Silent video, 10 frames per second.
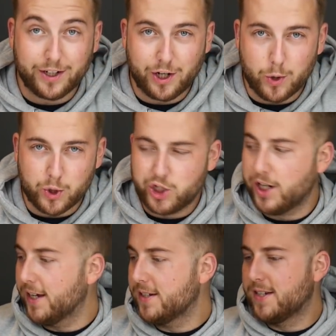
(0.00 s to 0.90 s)
No
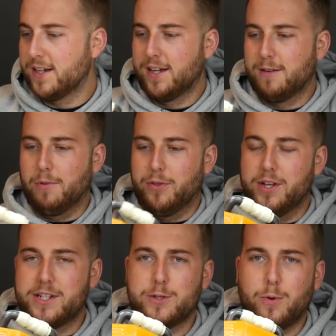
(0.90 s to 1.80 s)
shit. But
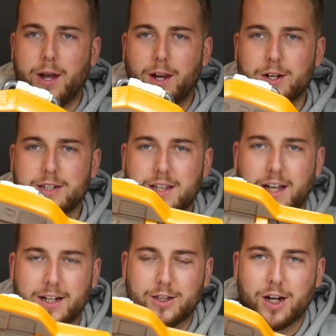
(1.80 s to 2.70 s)
this is what it looks
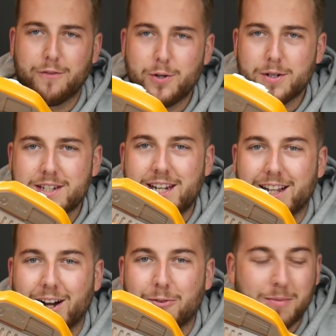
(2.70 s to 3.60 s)
like. I don't know if you can see.
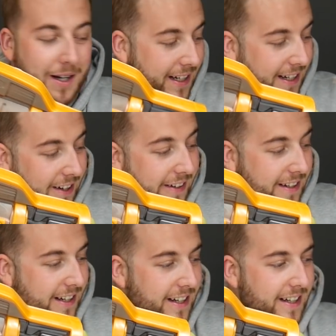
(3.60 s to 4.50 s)
Oh my god,
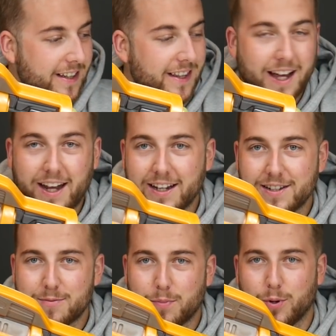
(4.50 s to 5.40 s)
that
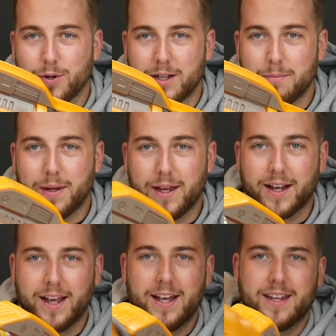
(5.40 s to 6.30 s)
is pretty
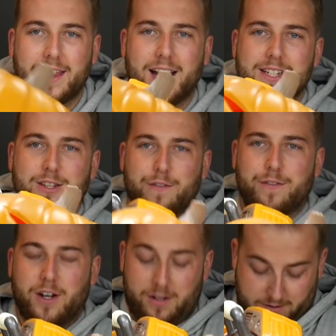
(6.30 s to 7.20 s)
big. That's the
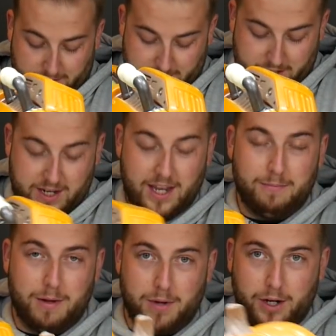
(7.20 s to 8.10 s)
front. I think hit
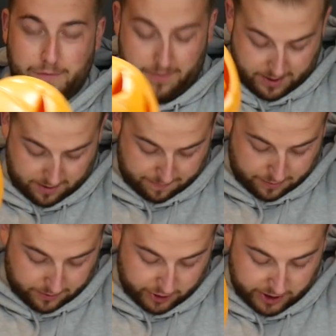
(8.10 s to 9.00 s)
my microphone there.
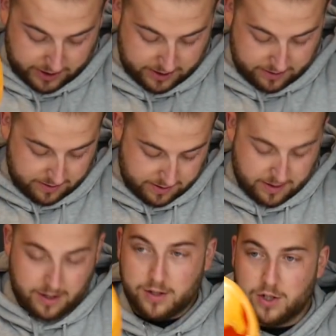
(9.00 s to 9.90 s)
Apologies.
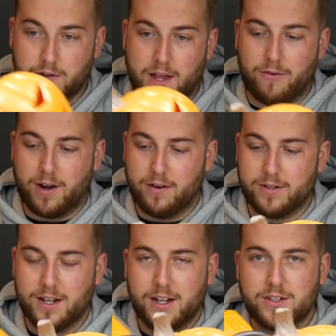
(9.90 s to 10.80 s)
Turn that
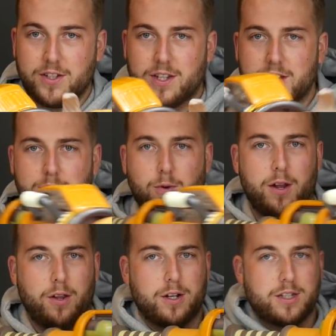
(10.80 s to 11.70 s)
around. So this is what
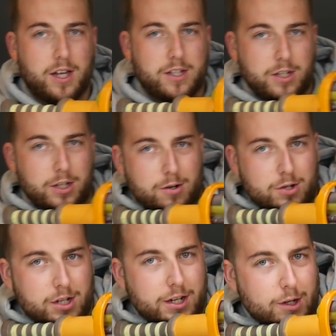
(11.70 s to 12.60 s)
it looks like. So
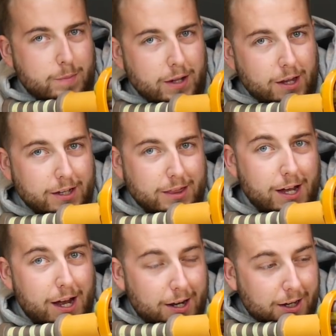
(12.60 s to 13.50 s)
usually you'd be like
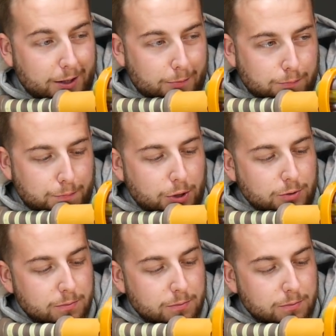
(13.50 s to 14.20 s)
that, like boom.